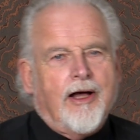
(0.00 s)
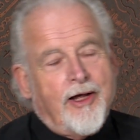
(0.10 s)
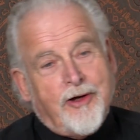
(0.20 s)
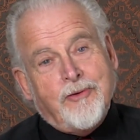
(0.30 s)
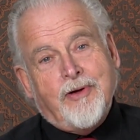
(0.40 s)

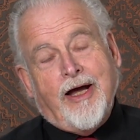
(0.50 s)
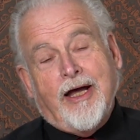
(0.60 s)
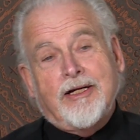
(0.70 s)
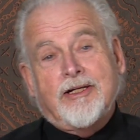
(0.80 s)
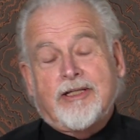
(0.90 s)
Hello
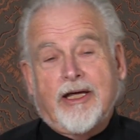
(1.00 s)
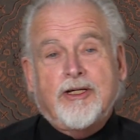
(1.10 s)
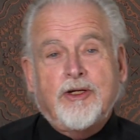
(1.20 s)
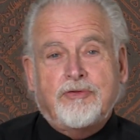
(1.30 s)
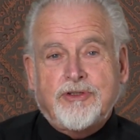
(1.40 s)
and
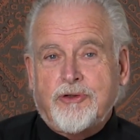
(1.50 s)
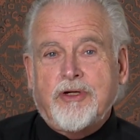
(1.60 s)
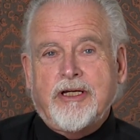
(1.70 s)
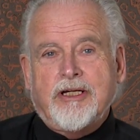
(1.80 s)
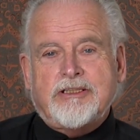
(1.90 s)
thank you for
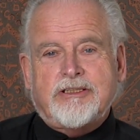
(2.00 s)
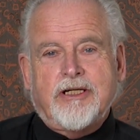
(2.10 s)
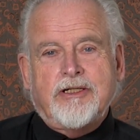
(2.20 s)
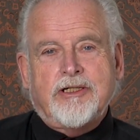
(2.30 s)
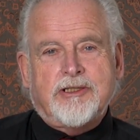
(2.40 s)
joining us
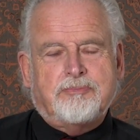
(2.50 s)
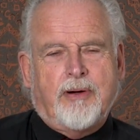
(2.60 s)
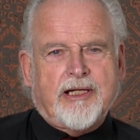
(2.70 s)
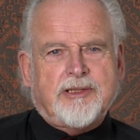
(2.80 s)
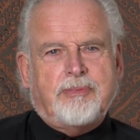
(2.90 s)
in this
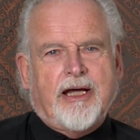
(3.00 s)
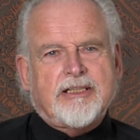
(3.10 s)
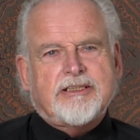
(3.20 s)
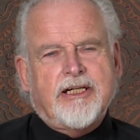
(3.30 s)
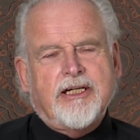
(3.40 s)

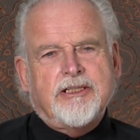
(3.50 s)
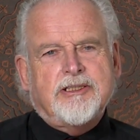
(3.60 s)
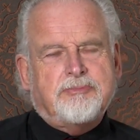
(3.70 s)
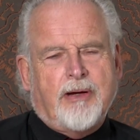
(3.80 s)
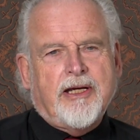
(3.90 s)
Brexpats
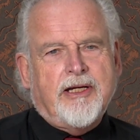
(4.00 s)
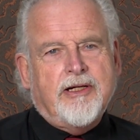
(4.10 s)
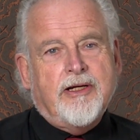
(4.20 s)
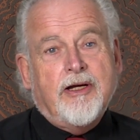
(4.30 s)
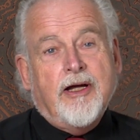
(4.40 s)
in
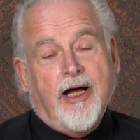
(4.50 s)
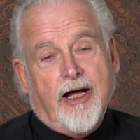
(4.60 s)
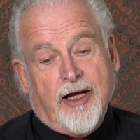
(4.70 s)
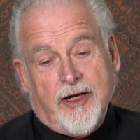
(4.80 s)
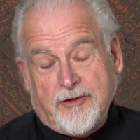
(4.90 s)
Spain
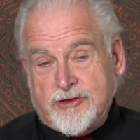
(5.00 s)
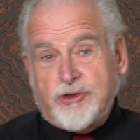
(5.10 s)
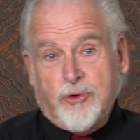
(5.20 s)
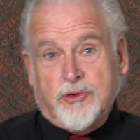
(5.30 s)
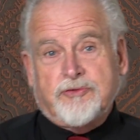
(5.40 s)

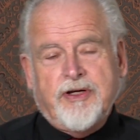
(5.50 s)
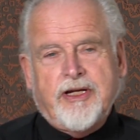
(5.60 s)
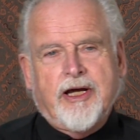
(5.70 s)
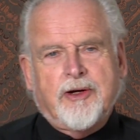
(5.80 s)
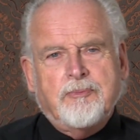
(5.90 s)
short
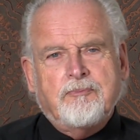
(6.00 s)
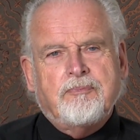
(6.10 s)
video.